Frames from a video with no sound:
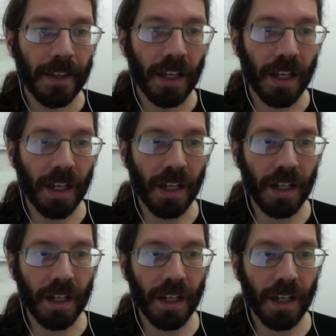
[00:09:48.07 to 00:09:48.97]

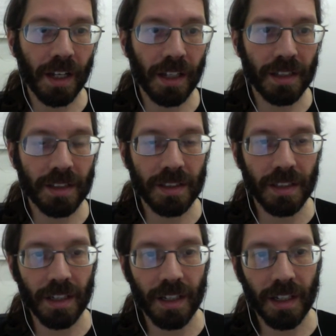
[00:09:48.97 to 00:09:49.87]
And uh, let's
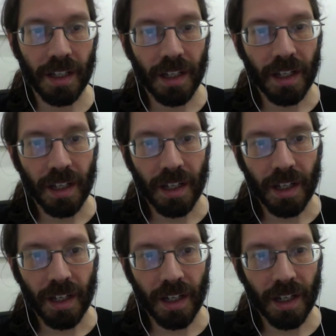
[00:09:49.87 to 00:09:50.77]
see.
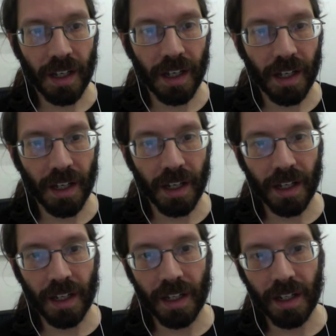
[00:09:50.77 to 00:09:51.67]
Uh,